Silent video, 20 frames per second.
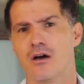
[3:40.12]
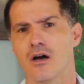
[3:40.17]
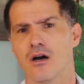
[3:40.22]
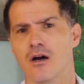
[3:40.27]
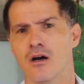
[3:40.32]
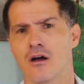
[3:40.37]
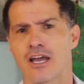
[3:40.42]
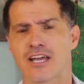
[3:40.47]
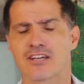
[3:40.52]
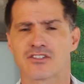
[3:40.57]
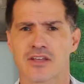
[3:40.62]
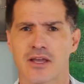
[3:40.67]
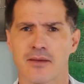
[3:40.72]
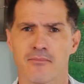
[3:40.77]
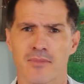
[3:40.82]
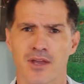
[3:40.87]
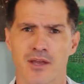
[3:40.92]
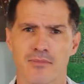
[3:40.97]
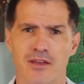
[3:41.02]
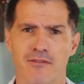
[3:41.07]
uh,
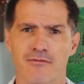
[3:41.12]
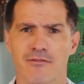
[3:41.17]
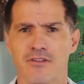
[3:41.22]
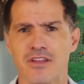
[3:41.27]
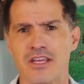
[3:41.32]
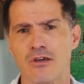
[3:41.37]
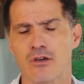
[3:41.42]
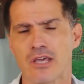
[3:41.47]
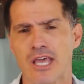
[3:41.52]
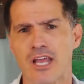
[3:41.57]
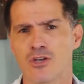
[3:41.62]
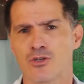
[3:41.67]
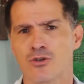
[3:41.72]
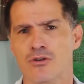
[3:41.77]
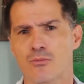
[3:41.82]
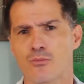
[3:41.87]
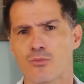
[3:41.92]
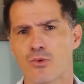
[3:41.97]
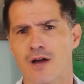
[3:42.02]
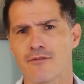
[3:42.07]
except maybe for the
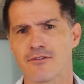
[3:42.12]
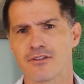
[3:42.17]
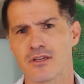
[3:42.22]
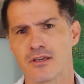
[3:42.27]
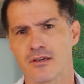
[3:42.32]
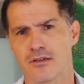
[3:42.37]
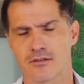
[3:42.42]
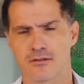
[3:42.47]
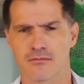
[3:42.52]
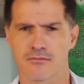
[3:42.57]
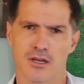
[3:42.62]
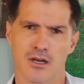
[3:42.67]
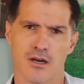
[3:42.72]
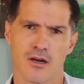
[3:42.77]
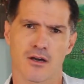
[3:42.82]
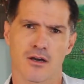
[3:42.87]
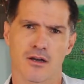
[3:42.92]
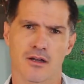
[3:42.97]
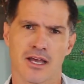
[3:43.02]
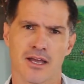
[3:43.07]
occasional privateer
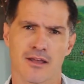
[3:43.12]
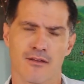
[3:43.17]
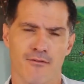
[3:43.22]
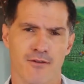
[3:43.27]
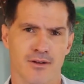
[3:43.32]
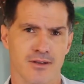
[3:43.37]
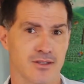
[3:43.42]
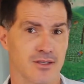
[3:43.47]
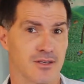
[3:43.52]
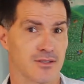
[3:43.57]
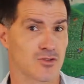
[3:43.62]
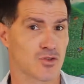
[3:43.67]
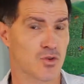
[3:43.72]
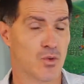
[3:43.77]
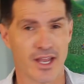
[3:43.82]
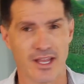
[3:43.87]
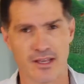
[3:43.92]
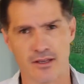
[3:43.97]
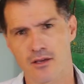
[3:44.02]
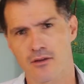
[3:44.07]
uh, like Francis
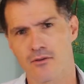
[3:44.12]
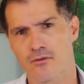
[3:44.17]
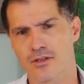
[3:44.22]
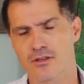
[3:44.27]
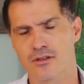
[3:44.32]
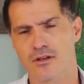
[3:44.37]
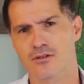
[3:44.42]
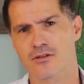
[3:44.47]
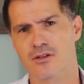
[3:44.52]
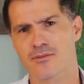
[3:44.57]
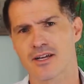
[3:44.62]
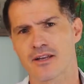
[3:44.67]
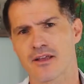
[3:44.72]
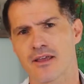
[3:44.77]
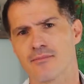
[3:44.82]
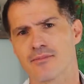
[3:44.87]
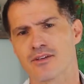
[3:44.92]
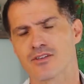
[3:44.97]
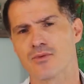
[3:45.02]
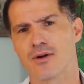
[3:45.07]
Drake. We talked about
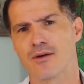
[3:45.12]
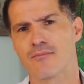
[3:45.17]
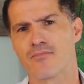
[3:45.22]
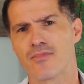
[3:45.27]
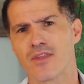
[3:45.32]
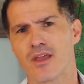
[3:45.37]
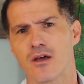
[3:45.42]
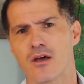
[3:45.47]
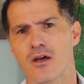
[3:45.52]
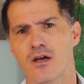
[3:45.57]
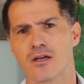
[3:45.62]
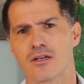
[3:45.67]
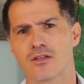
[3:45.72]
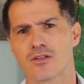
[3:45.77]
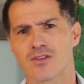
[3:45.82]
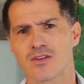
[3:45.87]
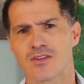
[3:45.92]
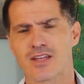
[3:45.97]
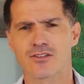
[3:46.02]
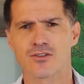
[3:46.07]
him as well.
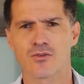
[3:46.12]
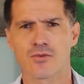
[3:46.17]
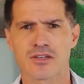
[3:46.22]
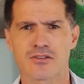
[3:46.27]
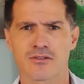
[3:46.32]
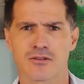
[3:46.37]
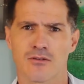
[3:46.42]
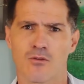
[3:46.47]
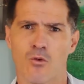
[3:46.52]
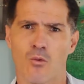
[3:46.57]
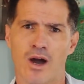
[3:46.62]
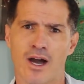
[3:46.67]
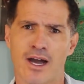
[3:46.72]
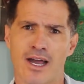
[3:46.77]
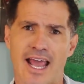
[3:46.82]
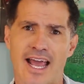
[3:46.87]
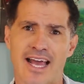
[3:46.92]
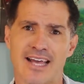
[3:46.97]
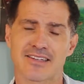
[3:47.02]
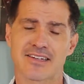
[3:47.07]
So that's the reason
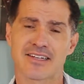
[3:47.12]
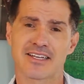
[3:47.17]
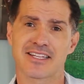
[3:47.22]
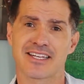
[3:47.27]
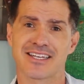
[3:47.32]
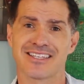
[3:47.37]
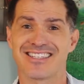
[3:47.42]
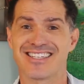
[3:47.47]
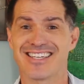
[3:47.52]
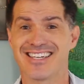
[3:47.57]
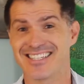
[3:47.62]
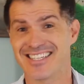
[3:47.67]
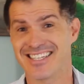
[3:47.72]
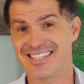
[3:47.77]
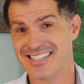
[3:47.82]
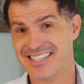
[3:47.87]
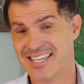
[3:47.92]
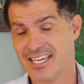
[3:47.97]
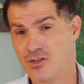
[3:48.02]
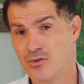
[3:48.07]
why, as late as the
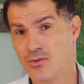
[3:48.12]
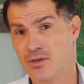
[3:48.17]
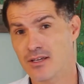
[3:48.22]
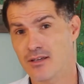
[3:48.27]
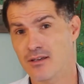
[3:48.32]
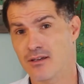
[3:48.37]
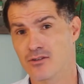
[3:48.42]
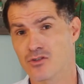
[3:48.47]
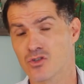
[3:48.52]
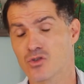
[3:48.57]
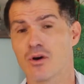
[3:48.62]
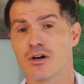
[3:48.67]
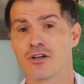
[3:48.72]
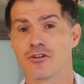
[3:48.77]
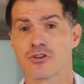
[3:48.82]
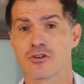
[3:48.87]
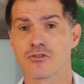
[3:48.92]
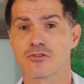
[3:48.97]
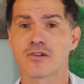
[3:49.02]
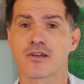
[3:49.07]
eighteenth century, uh, two
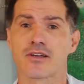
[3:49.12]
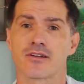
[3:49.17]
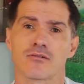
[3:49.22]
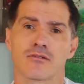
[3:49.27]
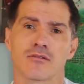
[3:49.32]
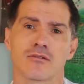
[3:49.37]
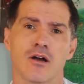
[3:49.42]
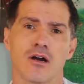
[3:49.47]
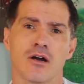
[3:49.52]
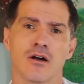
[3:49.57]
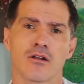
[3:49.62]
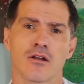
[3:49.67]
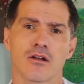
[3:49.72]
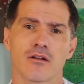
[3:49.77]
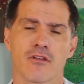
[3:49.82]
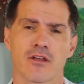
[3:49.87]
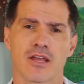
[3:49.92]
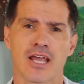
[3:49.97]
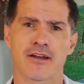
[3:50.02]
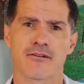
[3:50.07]
hundred years later, a lot
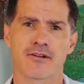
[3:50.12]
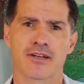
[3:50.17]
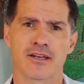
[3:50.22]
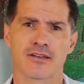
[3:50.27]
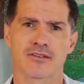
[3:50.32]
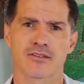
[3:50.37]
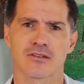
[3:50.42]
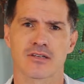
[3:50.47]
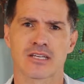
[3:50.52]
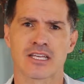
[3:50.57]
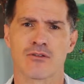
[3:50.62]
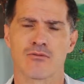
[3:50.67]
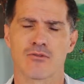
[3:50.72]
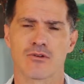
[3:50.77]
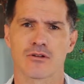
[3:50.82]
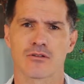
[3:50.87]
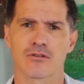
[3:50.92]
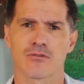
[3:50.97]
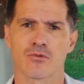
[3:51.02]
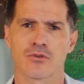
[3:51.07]
of the areas in the
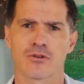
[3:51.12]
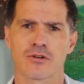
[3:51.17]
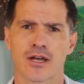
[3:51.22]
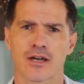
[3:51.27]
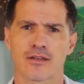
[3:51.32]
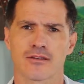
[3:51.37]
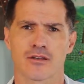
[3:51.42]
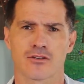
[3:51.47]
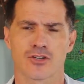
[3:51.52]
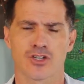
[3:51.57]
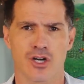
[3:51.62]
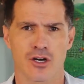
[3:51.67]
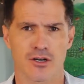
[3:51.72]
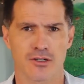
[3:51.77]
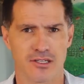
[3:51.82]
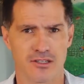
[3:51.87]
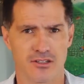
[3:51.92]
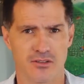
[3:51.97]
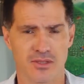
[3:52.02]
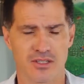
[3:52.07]
world were not
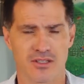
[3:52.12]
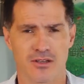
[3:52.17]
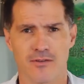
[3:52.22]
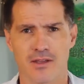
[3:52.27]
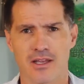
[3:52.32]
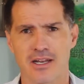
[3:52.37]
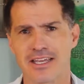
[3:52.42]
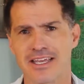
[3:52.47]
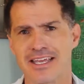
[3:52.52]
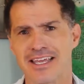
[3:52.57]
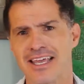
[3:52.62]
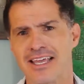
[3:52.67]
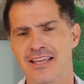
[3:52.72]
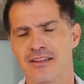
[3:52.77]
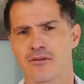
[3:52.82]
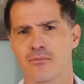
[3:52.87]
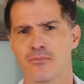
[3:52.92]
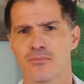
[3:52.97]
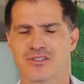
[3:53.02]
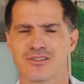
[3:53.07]
charted, specifically
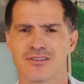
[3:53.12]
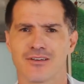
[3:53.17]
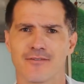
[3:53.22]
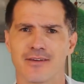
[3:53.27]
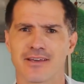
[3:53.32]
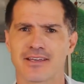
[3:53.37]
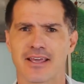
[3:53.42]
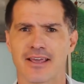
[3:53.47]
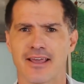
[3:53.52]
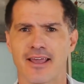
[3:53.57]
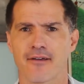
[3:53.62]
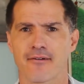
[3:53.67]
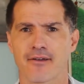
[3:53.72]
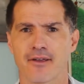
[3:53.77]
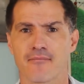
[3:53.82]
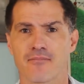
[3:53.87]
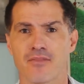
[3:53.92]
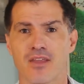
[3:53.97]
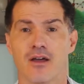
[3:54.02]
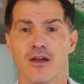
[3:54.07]
in the Pacific area.